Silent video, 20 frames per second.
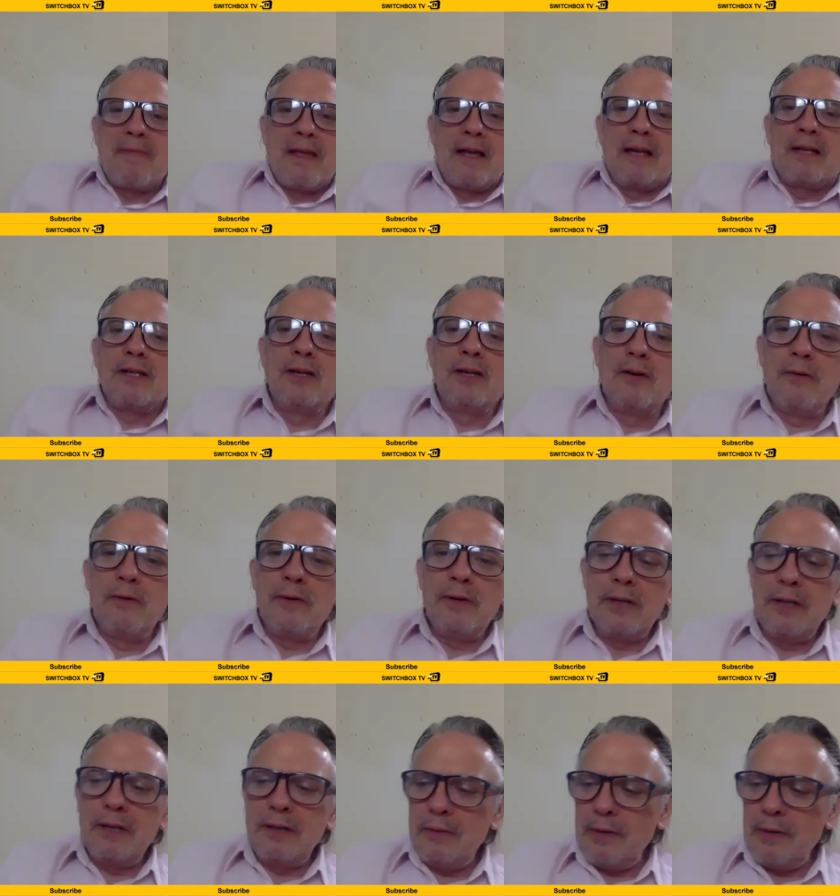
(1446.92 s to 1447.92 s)

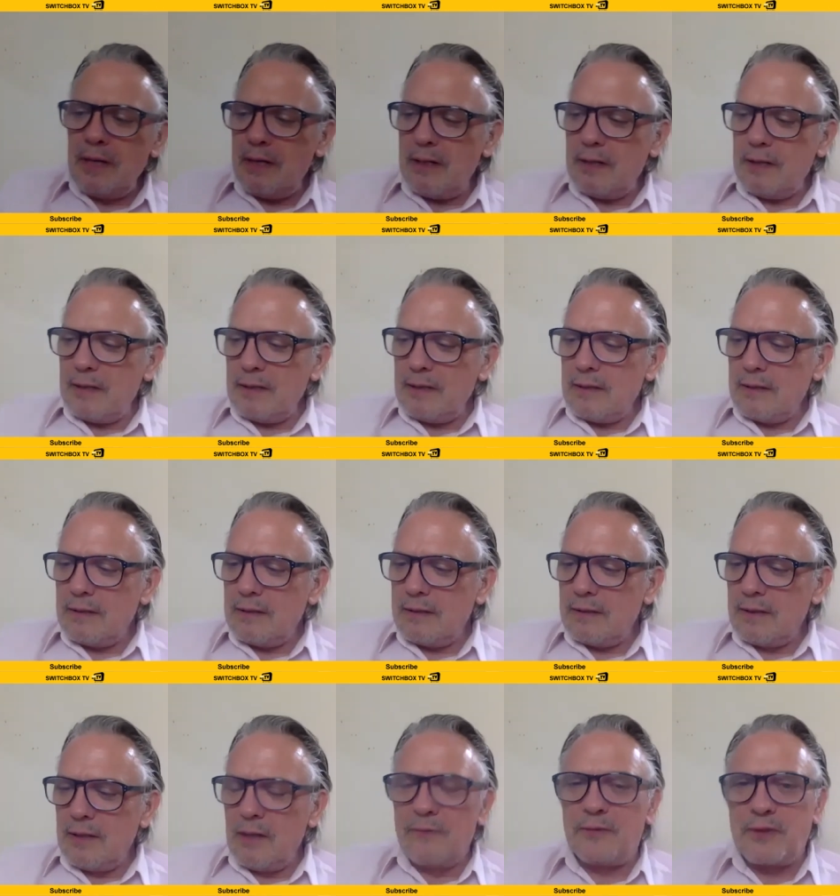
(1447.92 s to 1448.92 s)

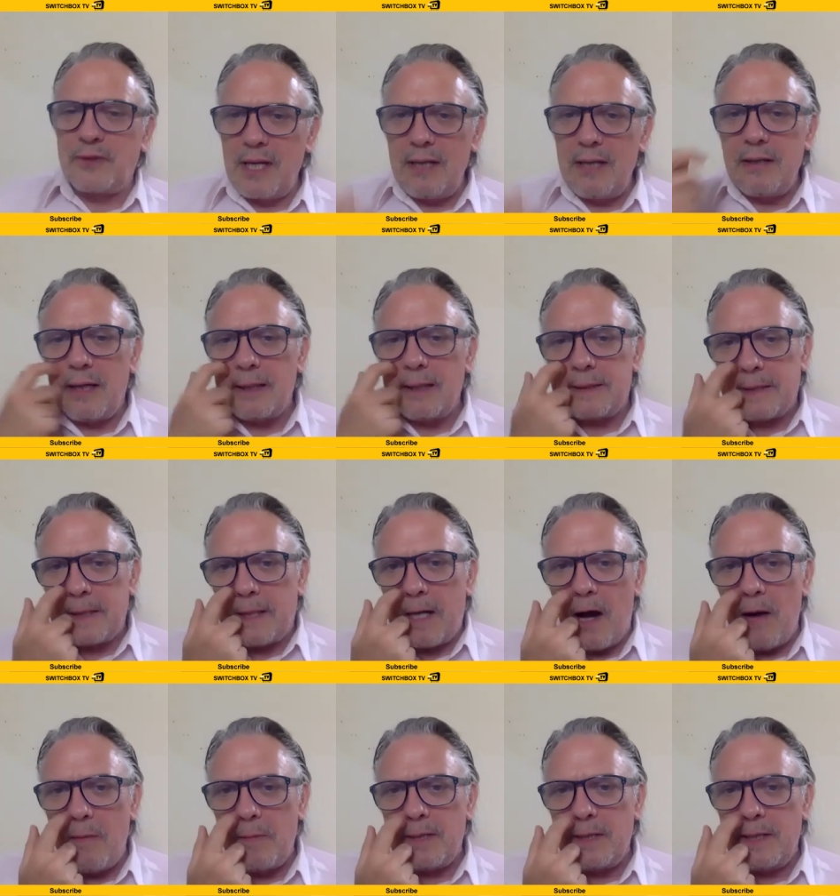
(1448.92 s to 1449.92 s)
you've seen, like, the
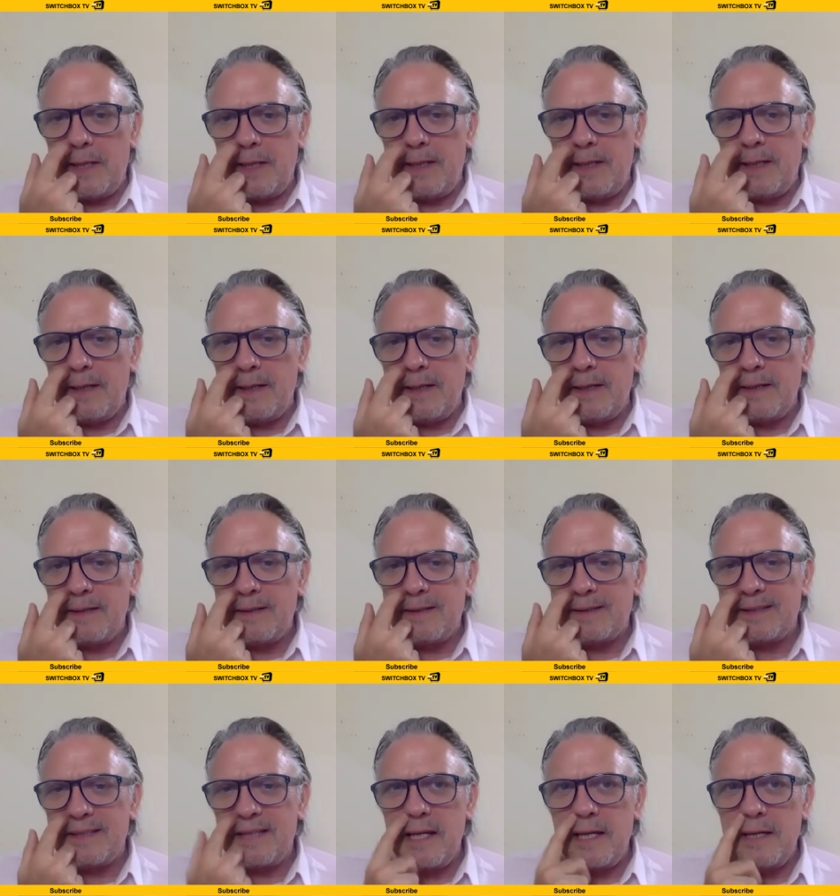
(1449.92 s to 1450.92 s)
comedy
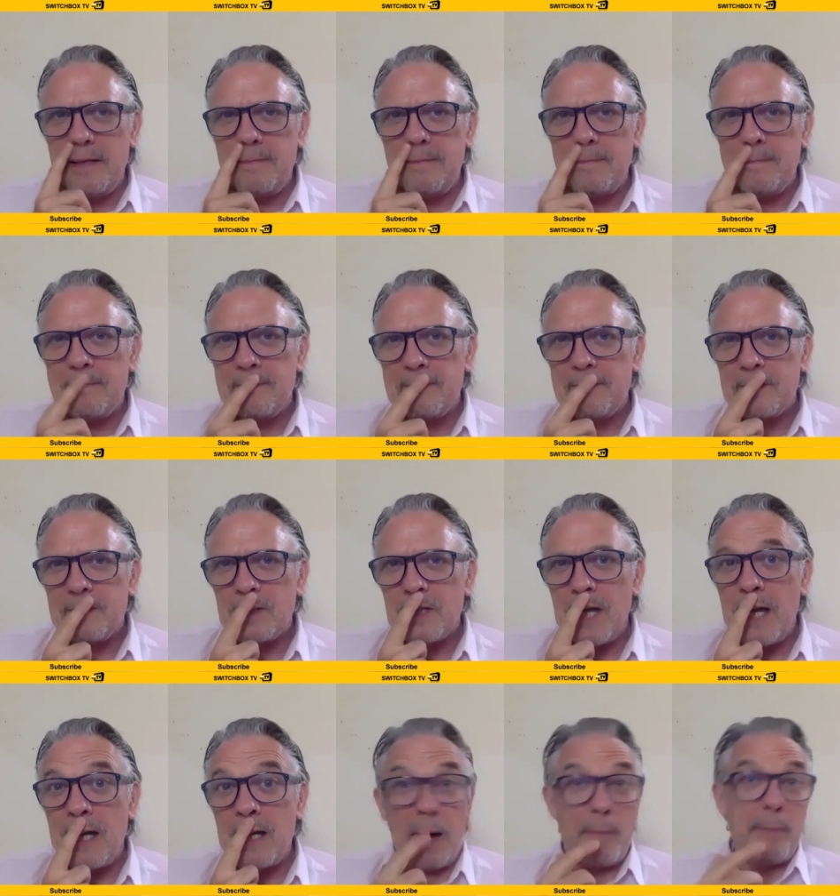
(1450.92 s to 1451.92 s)
scene
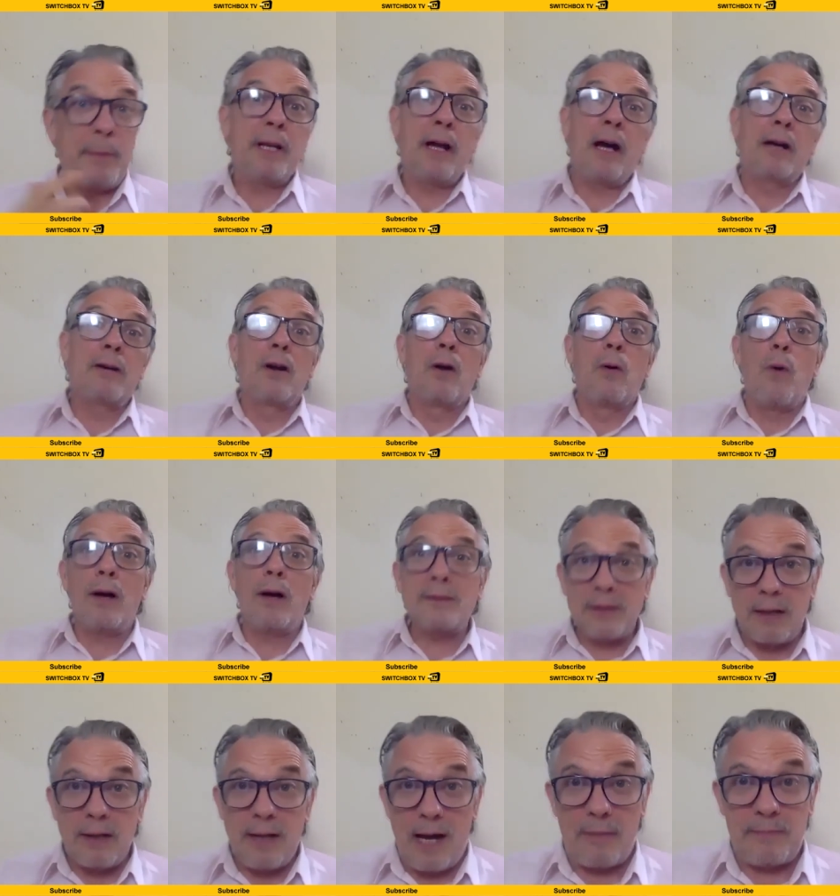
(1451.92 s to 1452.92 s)
change. I mean, I don't know what's
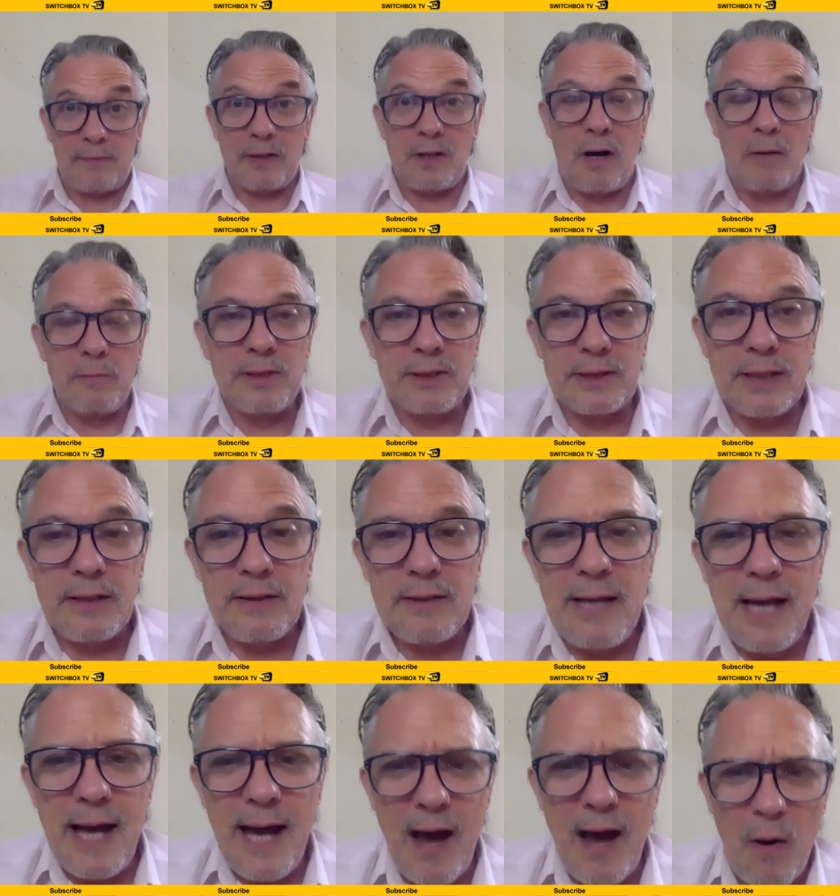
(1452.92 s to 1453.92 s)
going to happen to the comedy scene
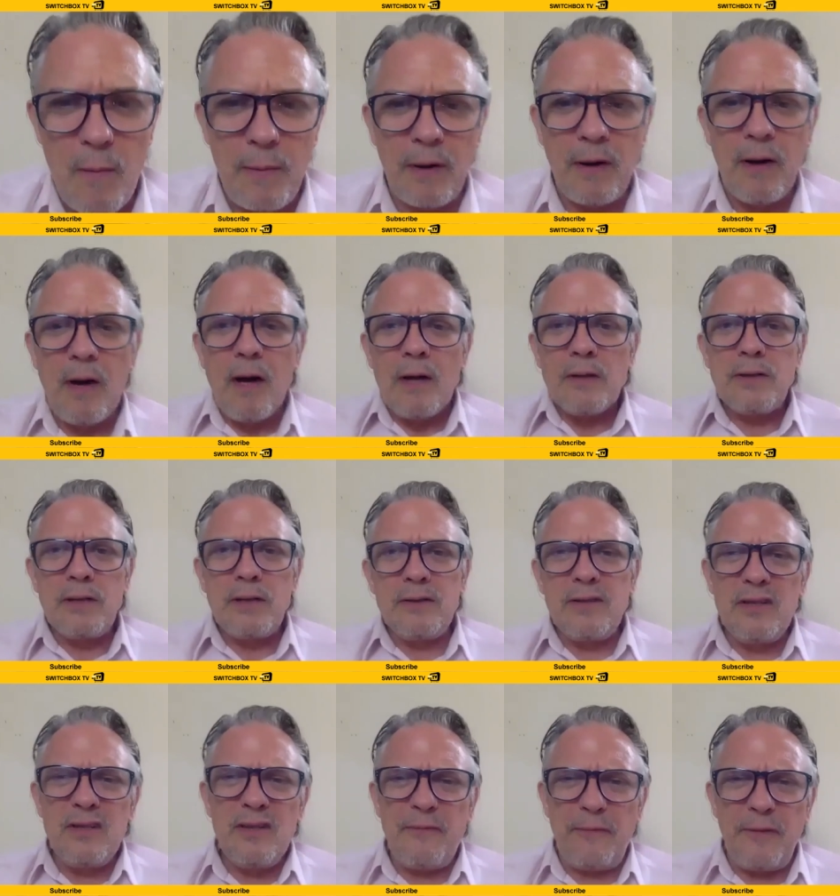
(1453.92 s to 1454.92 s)
now, but do
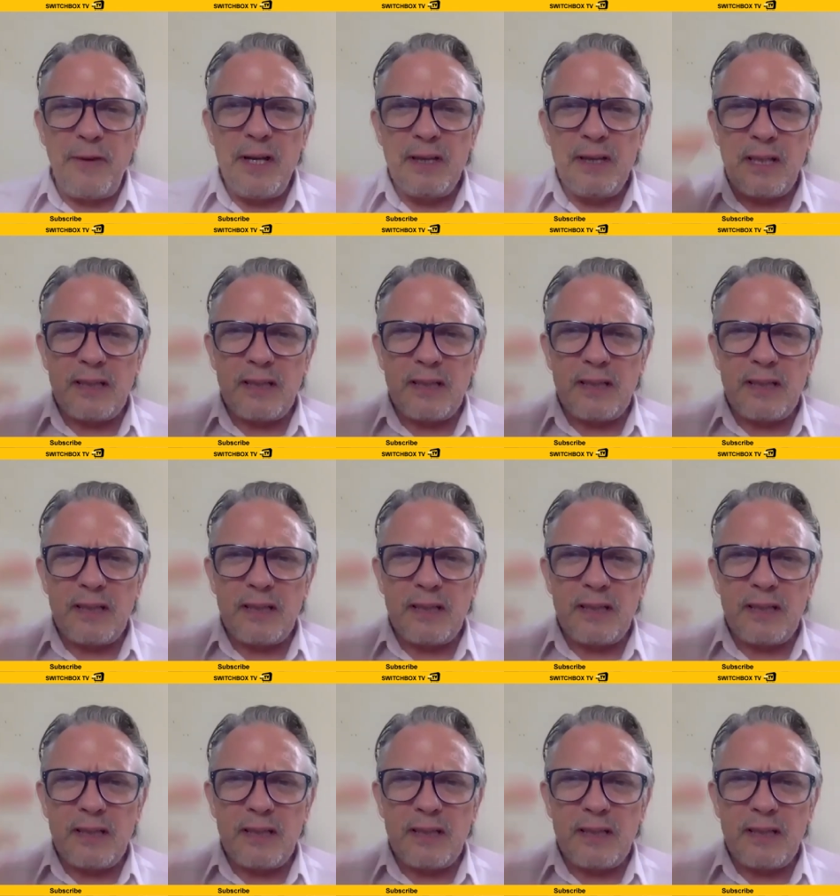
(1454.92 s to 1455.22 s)
you think